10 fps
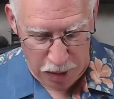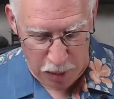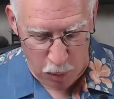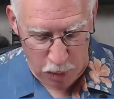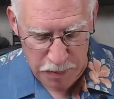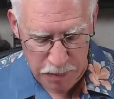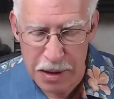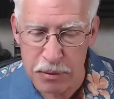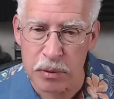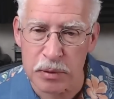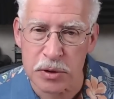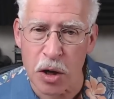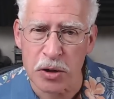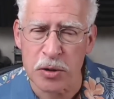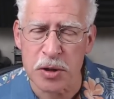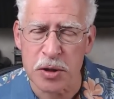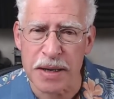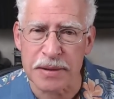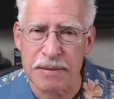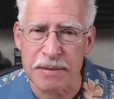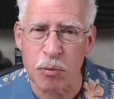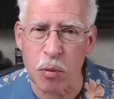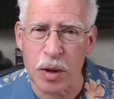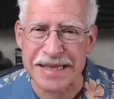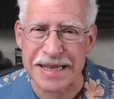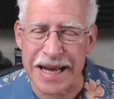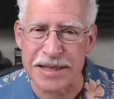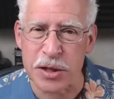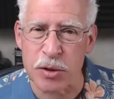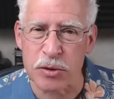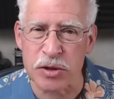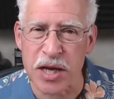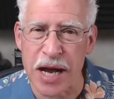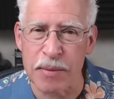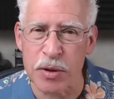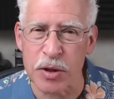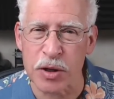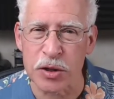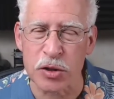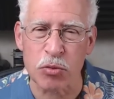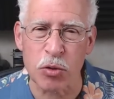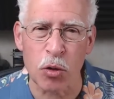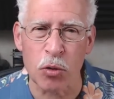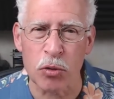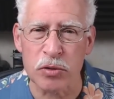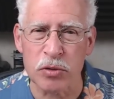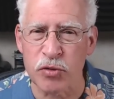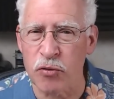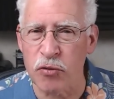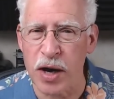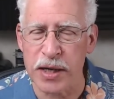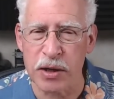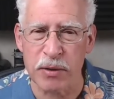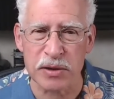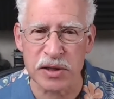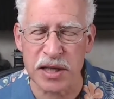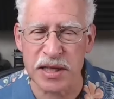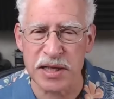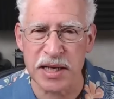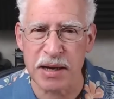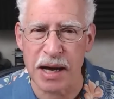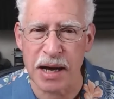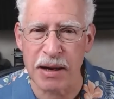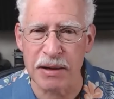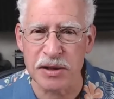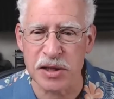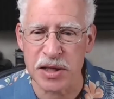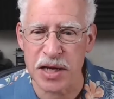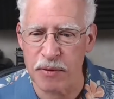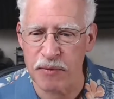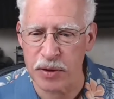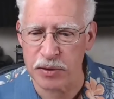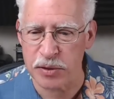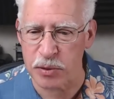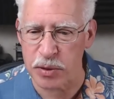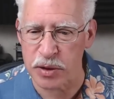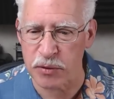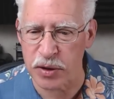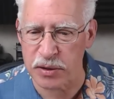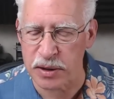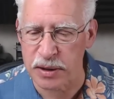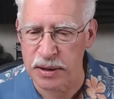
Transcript: What What about talk to us about what it's like to use this camera, the controls, viewfinder, LCD. How, how does this camera feel to you in the field?